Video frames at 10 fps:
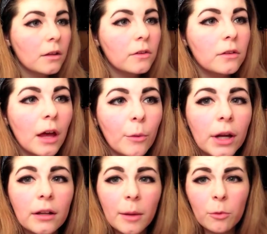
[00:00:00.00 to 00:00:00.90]
So that
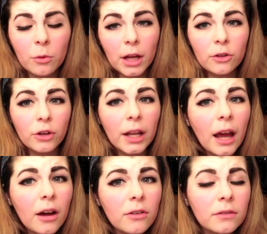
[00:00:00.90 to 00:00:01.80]
way your lips won't get dried
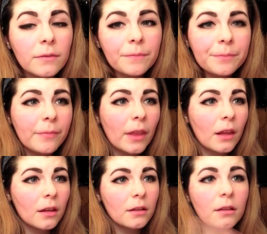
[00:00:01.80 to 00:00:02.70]
out.
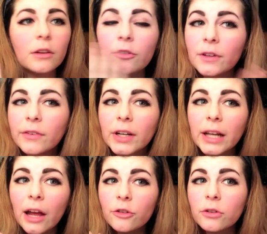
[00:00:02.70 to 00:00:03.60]
They just feel very
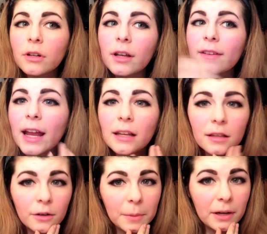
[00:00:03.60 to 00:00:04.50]
natural, a tiny
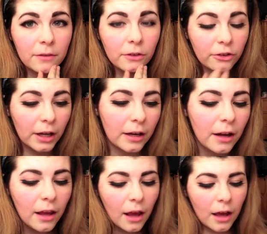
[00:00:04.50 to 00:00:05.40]
little bit of a sheen.
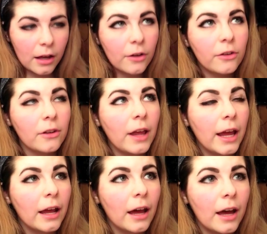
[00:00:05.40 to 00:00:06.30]
I also
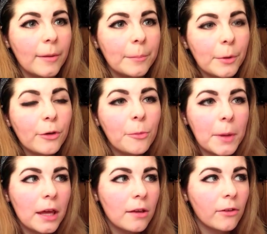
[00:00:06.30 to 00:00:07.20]
like Burt's
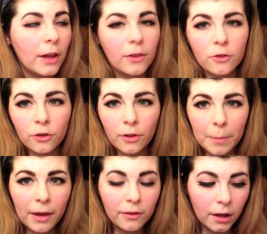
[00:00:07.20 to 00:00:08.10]
Bees, like just the
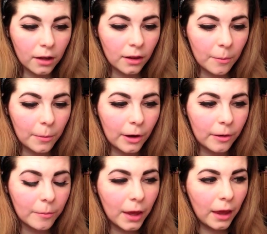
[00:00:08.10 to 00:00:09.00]
basic lip
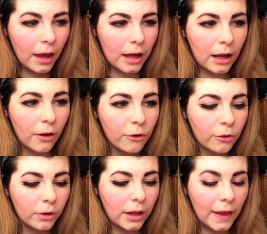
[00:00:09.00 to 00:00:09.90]
balm, and I also
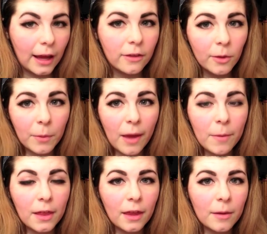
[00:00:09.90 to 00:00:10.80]
really like the
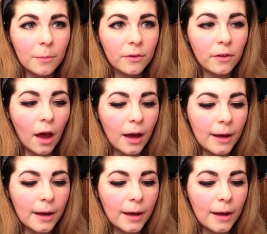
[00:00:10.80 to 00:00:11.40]
baby lips.